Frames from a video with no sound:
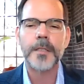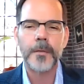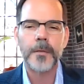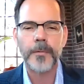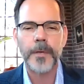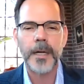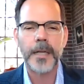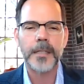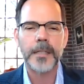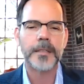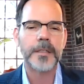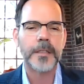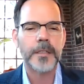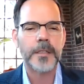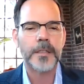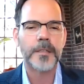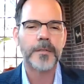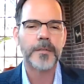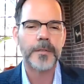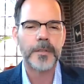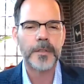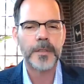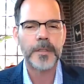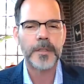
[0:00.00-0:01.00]

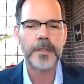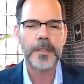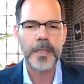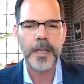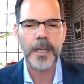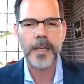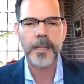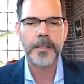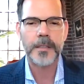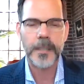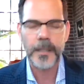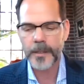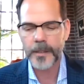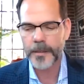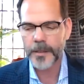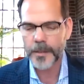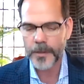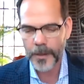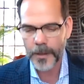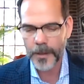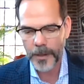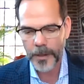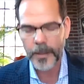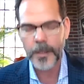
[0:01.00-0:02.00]
reticence for the state to
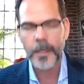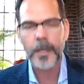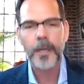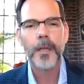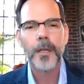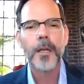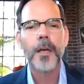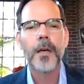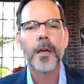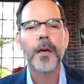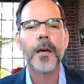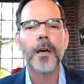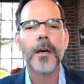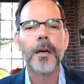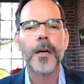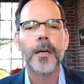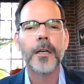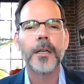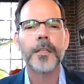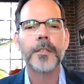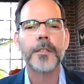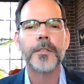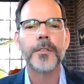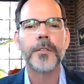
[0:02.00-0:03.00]
assert
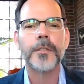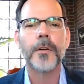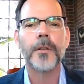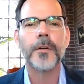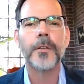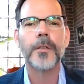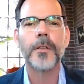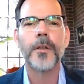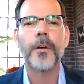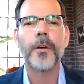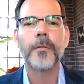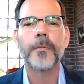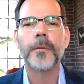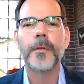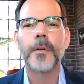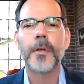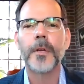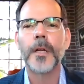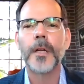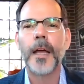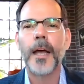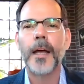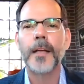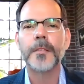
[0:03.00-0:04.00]
uh, control
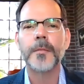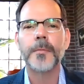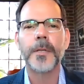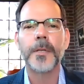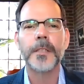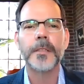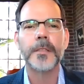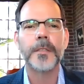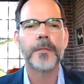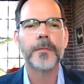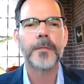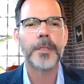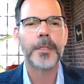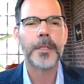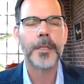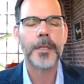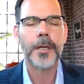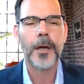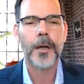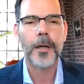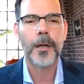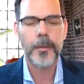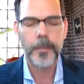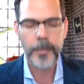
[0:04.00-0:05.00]
over aspects of the
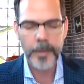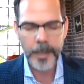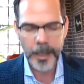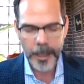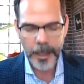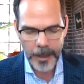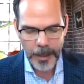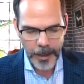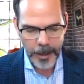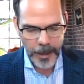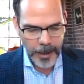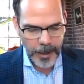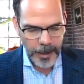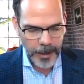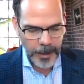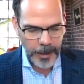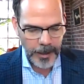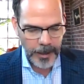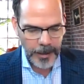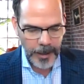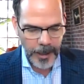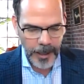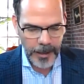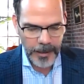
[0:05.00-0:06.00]
economy
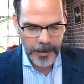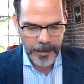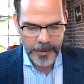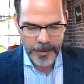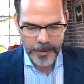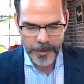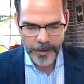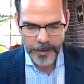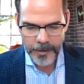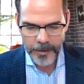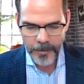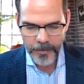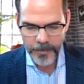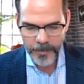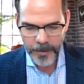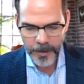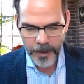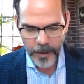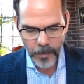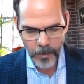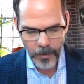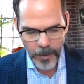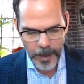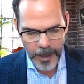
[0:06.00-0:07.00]
in any
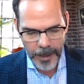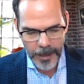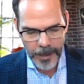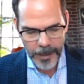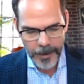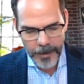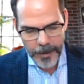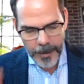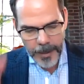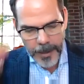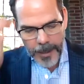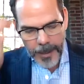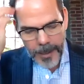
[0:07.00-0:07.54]
significant way.